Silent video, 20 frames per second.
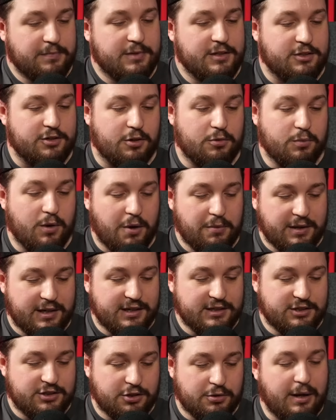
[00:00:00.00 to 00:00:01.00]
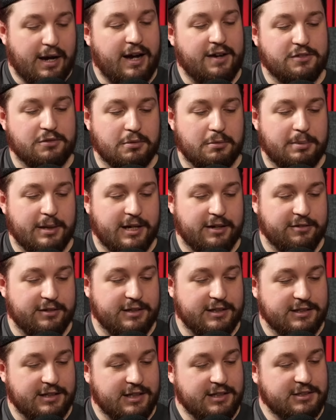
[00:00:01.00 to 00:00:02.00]
So World Eaters do have to appear in
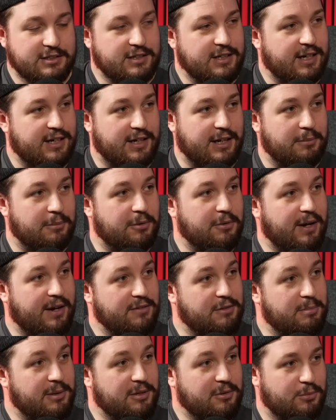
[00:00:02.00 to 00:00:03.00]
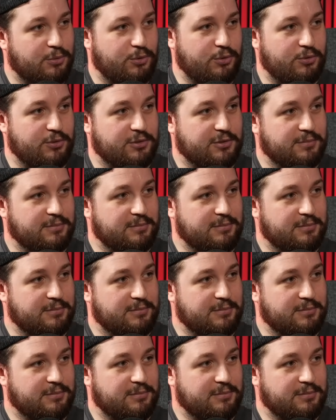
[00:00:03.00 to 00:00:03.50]
this list, and they will have to be your Warlord.